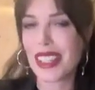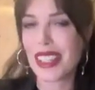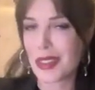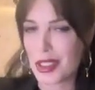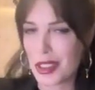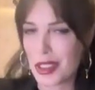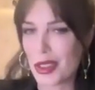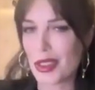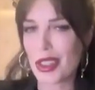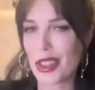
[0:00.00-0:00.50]
I
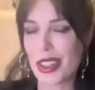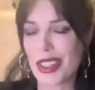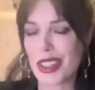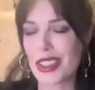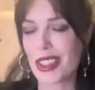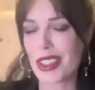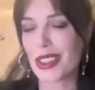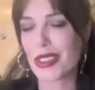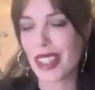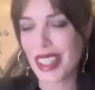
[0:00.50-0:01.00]
was no longer
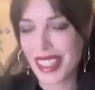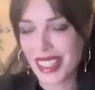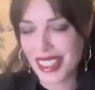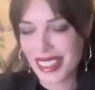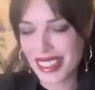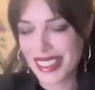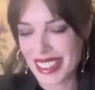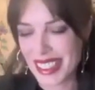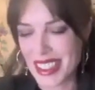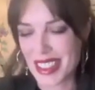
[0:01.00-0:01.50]

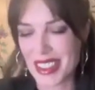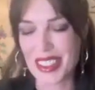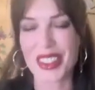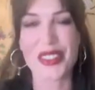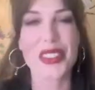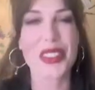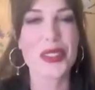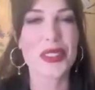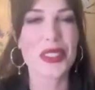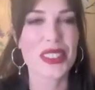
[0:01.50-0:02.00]
tolerating. And a lot
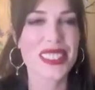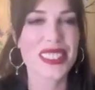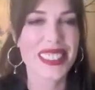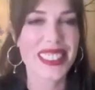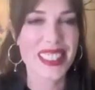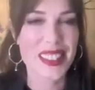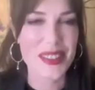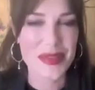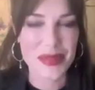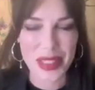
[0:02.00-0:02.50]
of you will
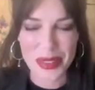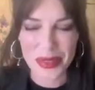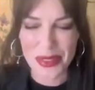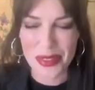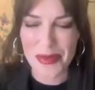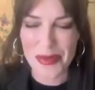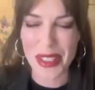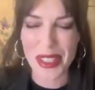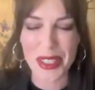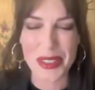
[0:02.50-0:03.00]
be
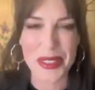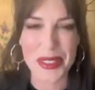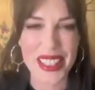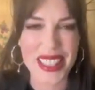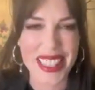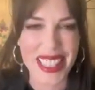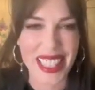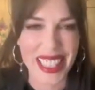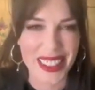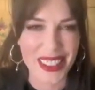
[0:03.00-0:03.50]
familiar
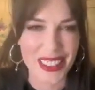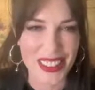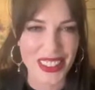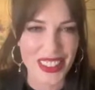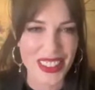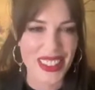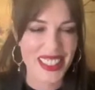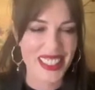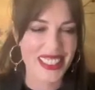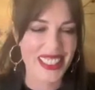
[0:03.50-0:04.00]
with
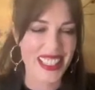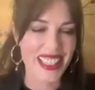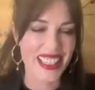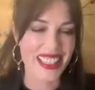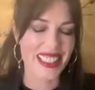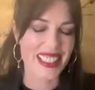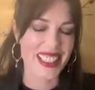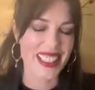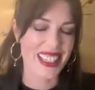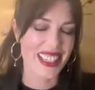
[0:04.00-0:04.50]

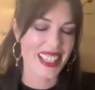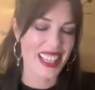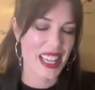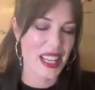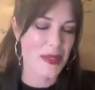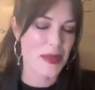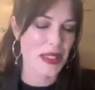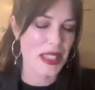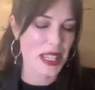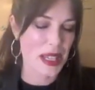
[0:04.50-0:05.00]
that
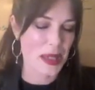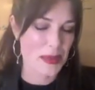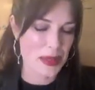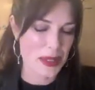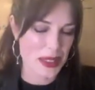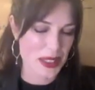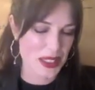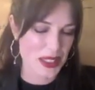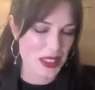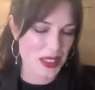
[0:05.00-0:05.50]
game. It
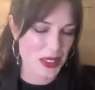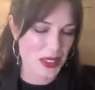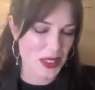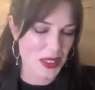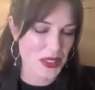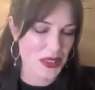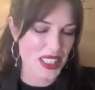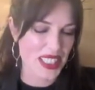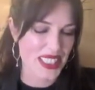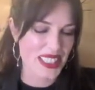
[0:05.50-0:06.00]
happens to
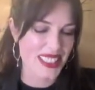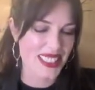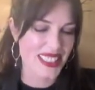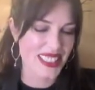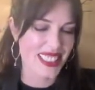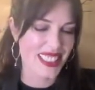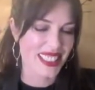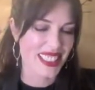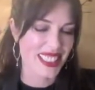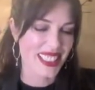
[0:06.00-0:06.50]
all of us
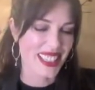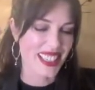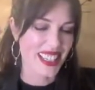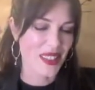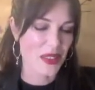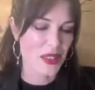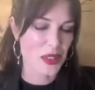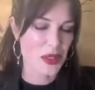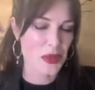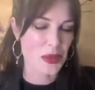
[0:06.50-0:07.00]

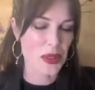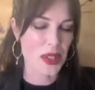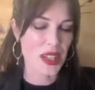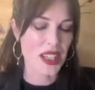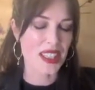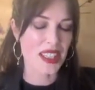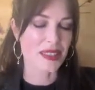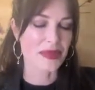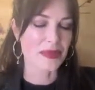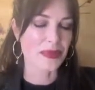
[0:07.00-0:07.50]
after a
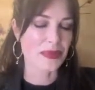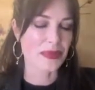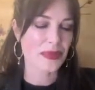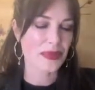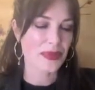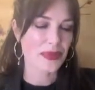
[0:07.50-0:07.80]
while.